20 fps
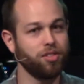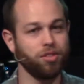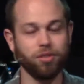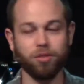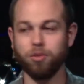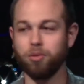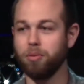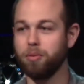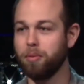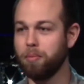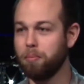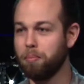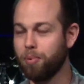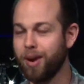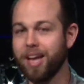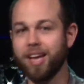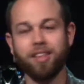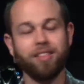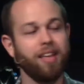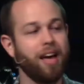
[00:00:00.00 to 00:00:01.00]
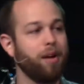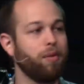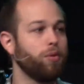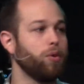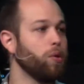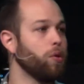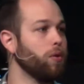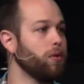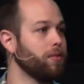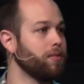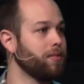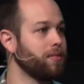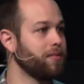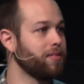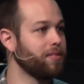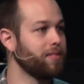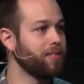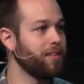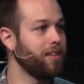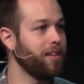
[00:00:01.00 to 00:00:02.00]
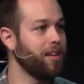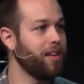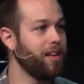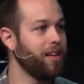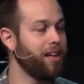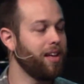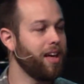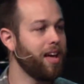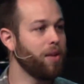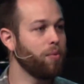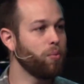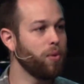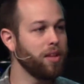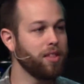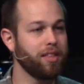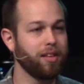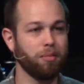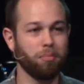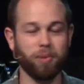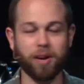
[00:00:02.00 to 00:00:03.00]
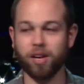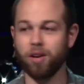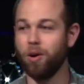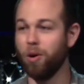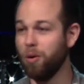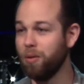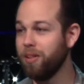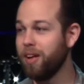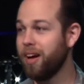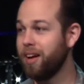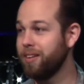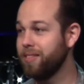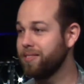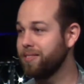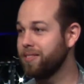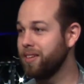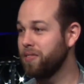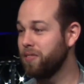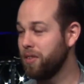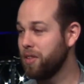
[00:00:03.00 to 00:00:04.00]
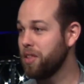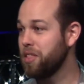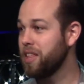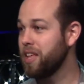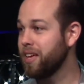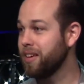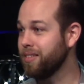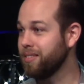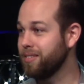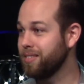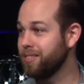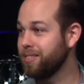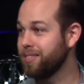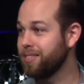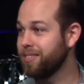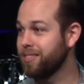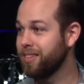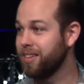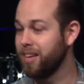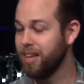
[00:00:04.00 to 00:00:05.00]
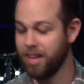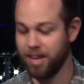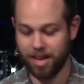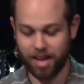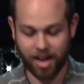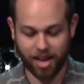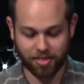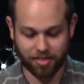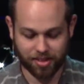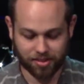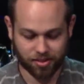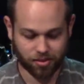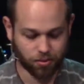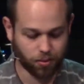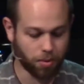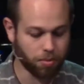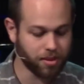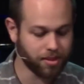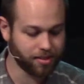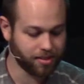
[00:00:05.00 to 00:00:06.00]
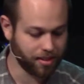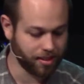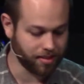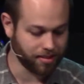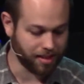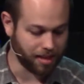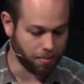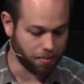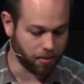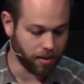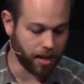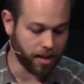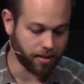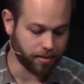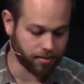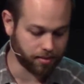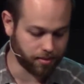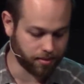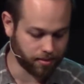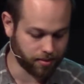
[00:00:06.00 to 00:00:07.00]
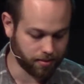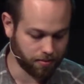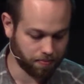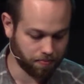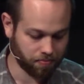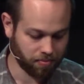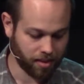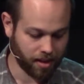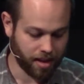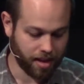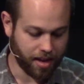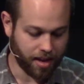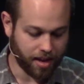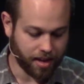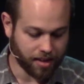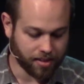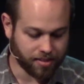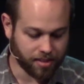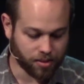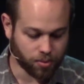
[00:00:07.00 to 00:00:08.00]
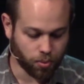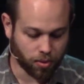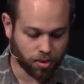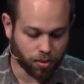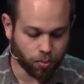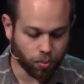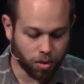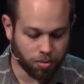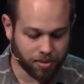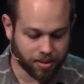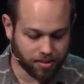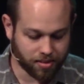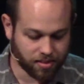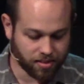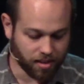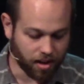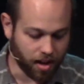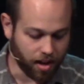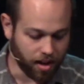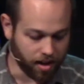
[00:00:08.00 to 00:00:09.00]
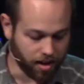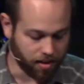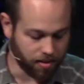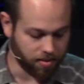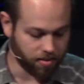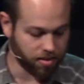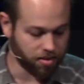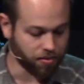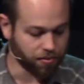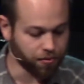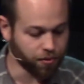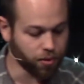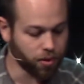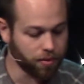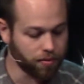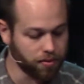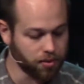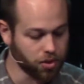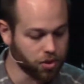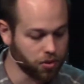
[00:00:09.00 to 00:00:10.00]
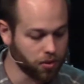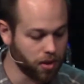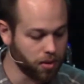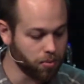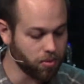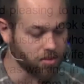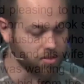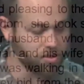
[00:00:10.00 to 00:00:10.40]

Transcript: to break that rule, and with it break a whole lot of other things. And this is we see take place. It says, when the woman saw that the fruit of the tree